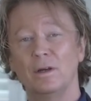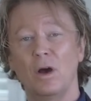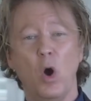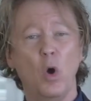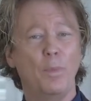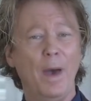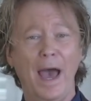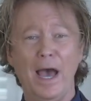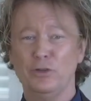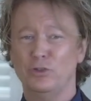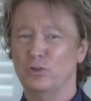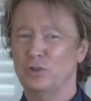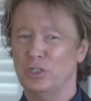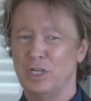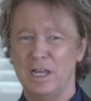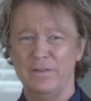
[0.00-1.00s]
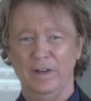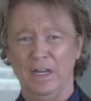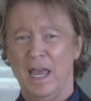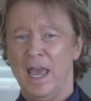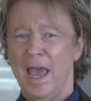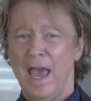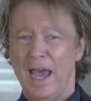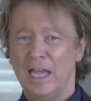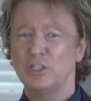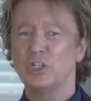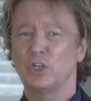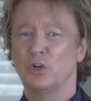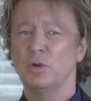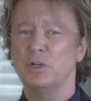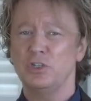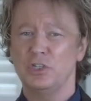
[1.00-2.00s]
Oh, Pastor Stephen, as a
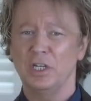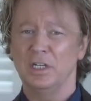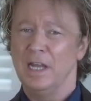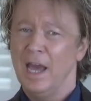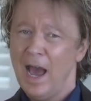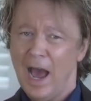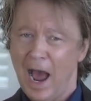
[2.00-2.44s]
Christian,